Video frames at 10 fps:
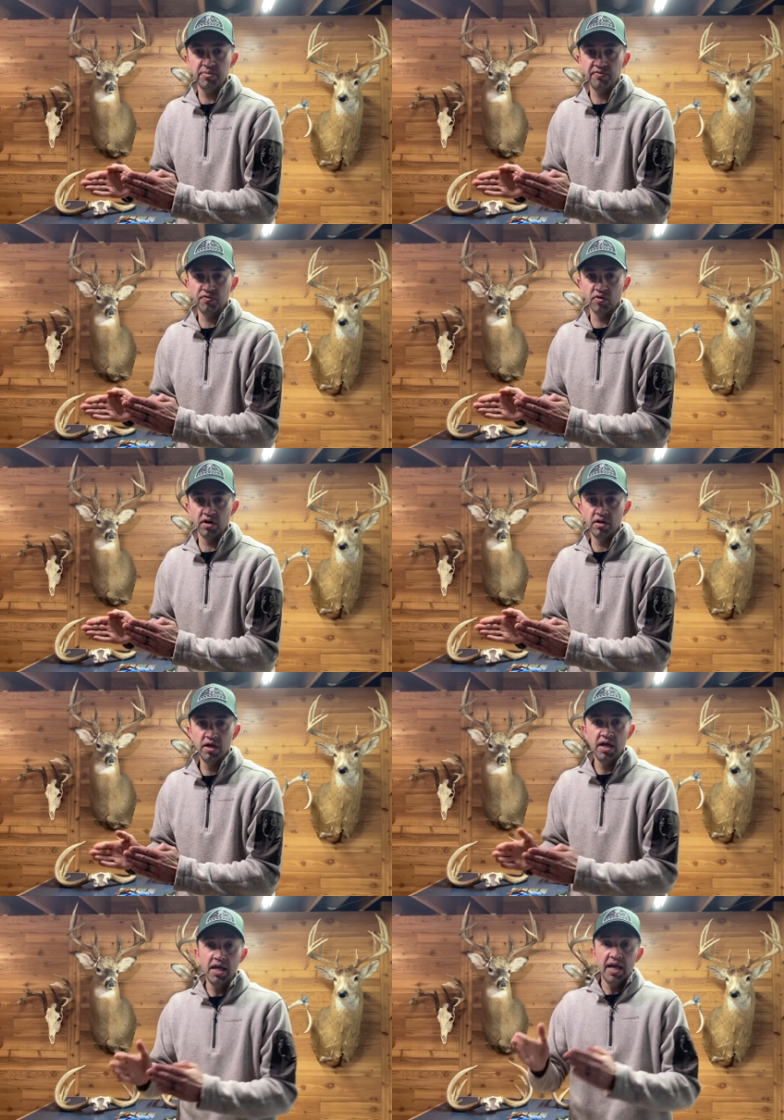before.
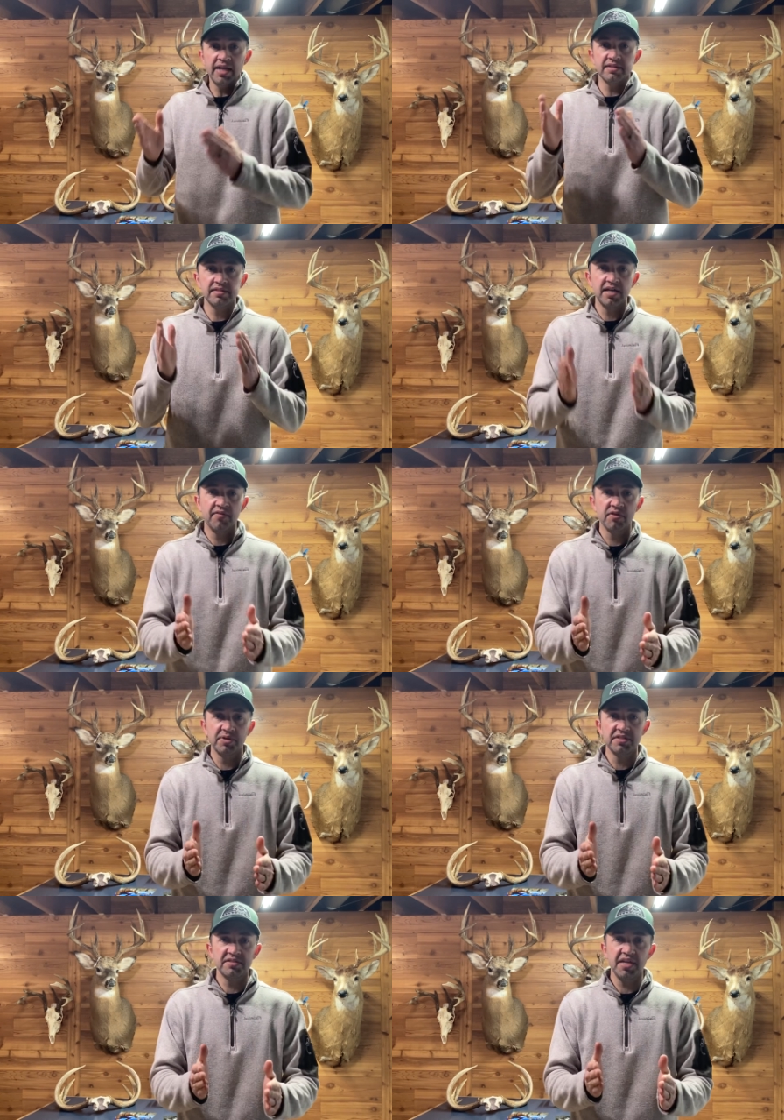And it's never
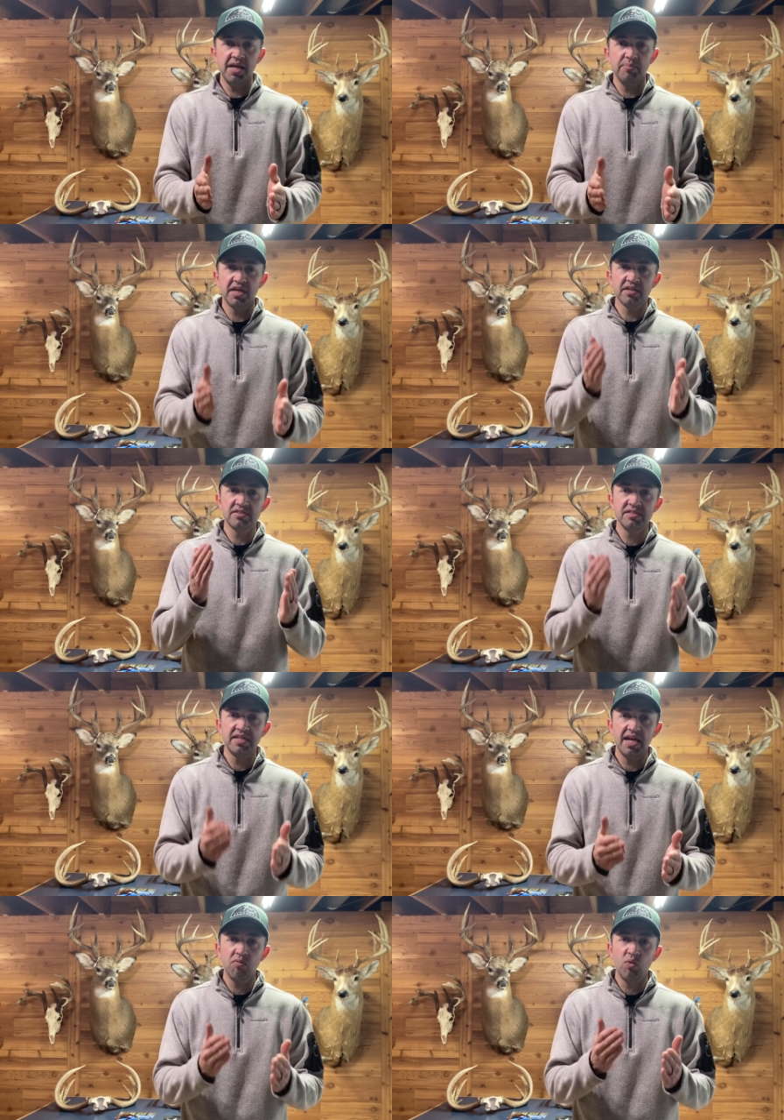been seen because
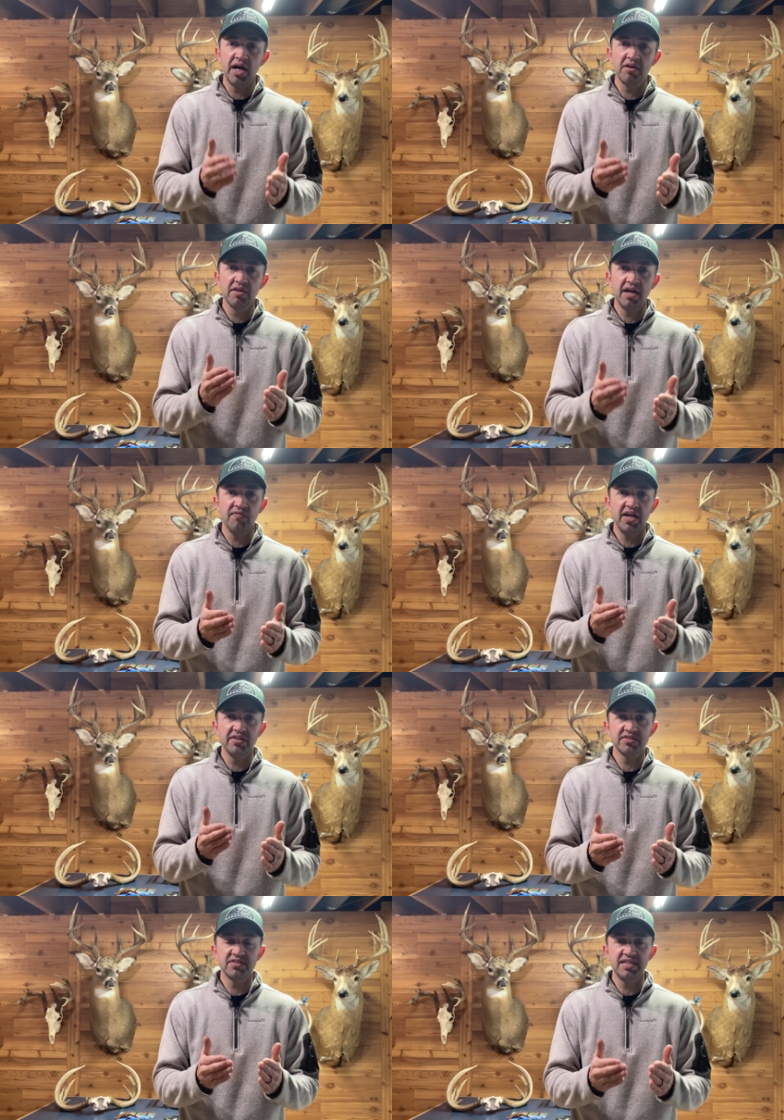state wildlife
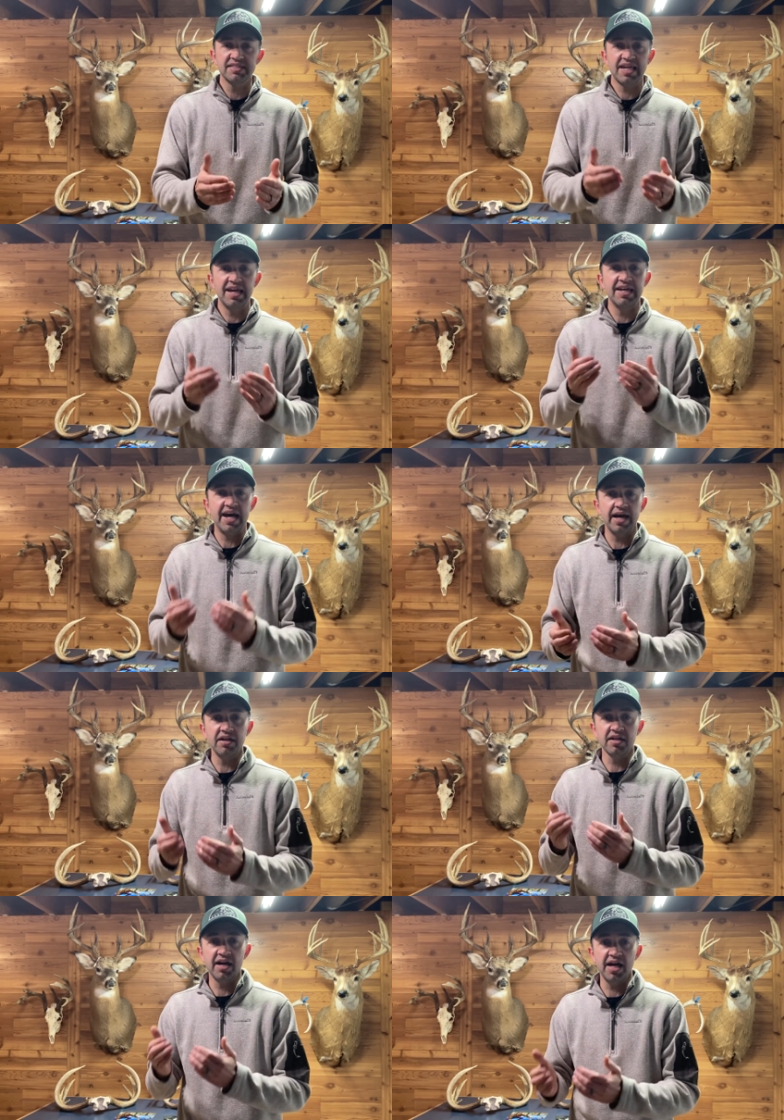agencies cannot
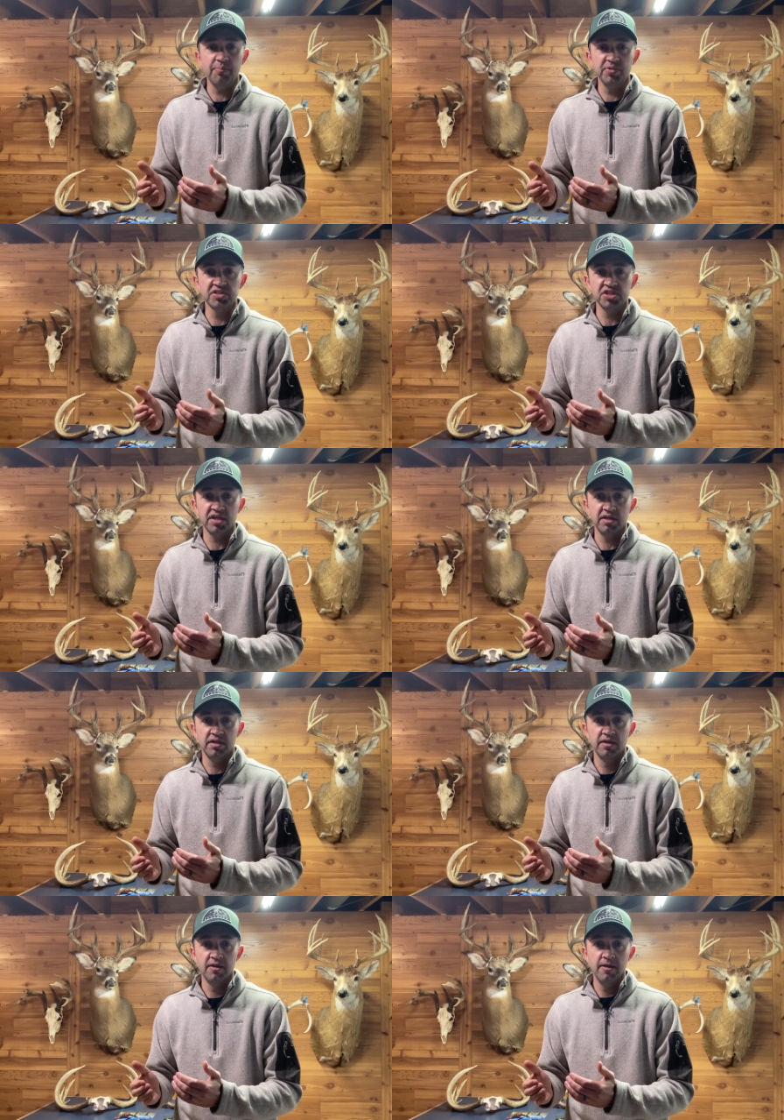accomplish it.
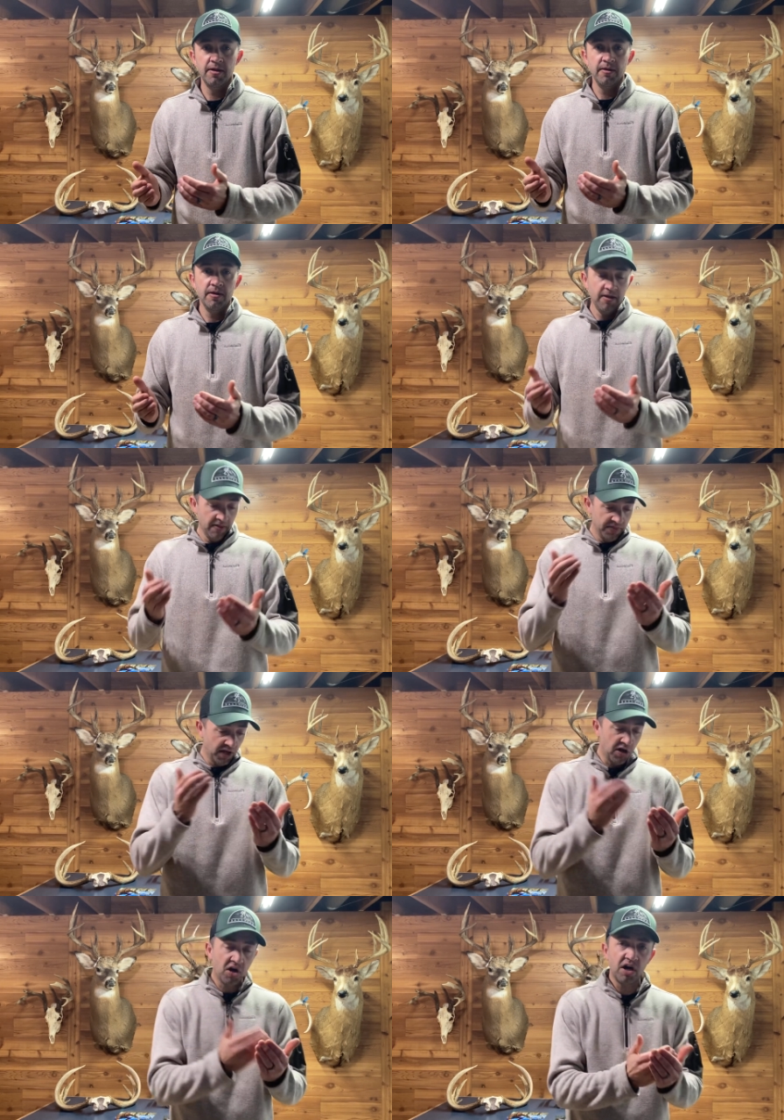
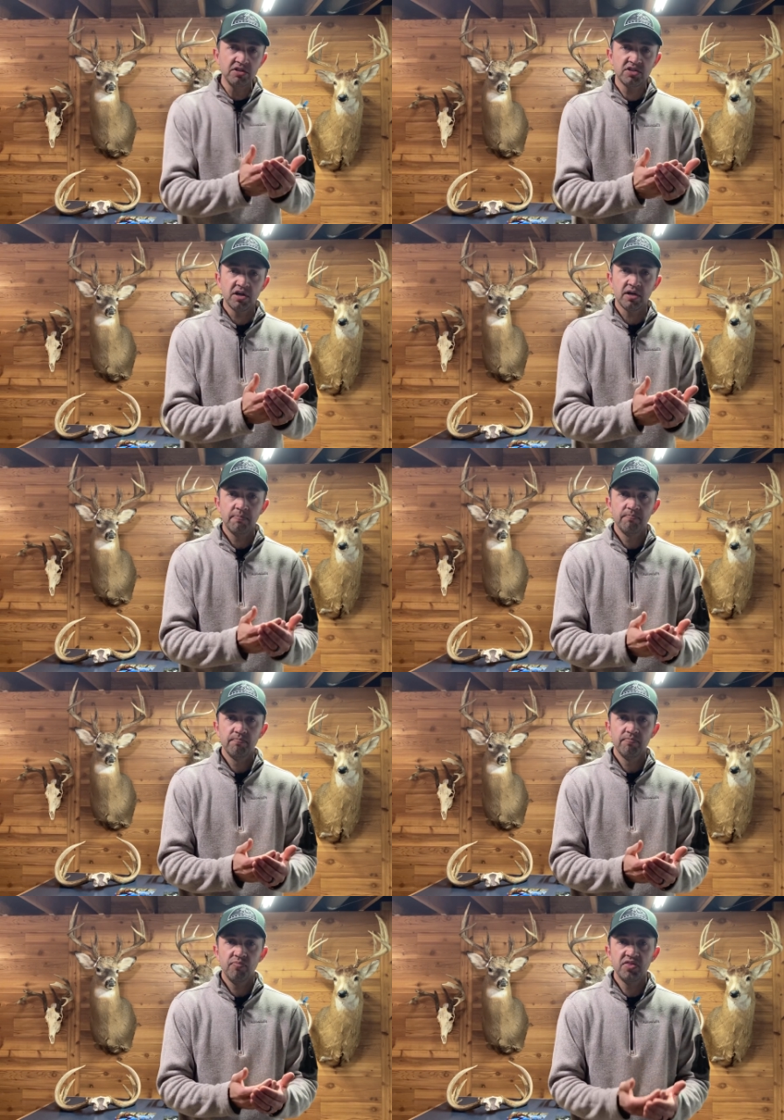The hunter,
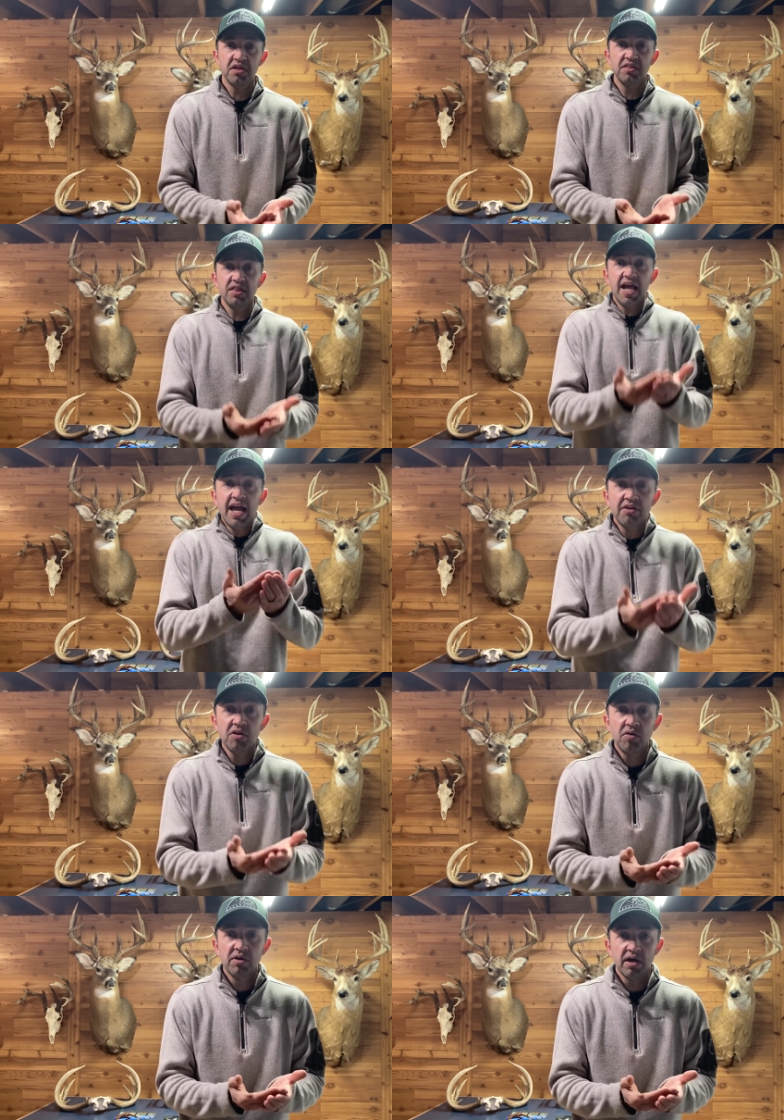the
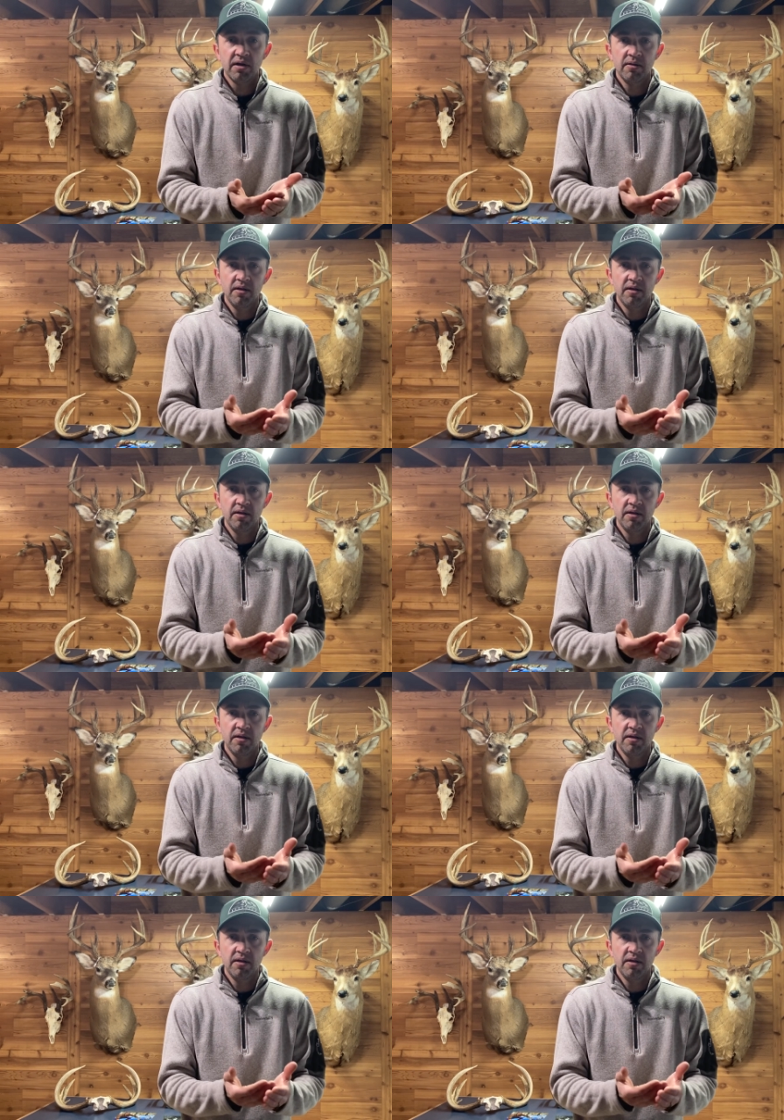landowner,